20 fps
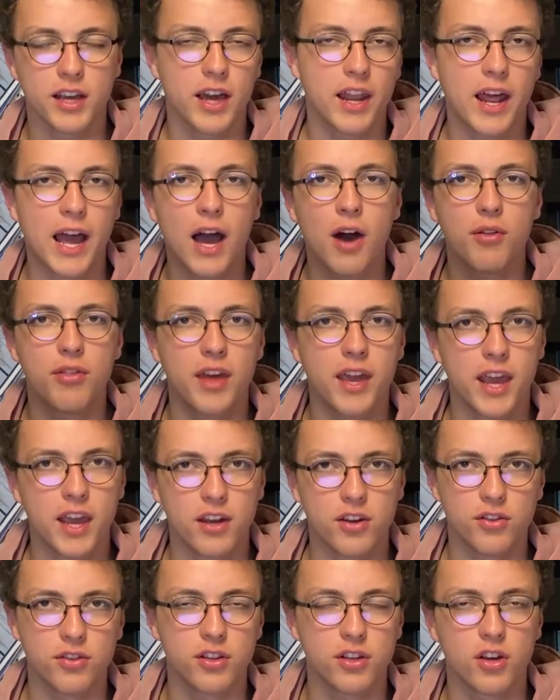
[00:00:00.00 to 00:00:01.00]
kind of how they
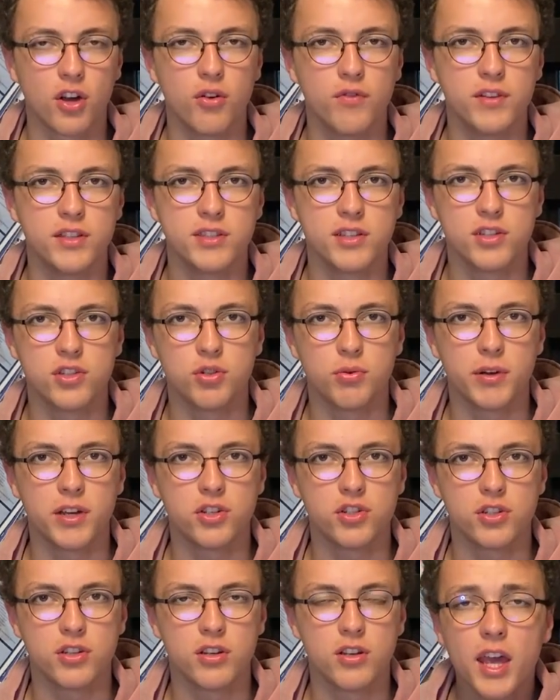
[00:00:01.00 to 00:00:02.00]
handled the COVID
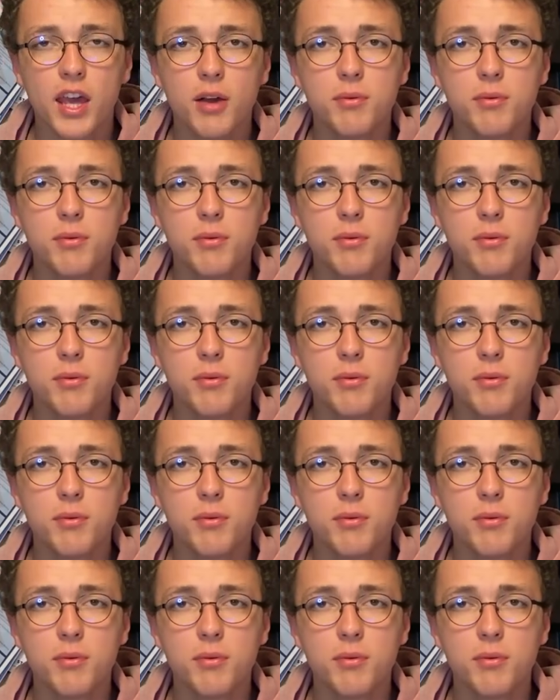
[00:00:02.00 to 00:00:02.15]
situation.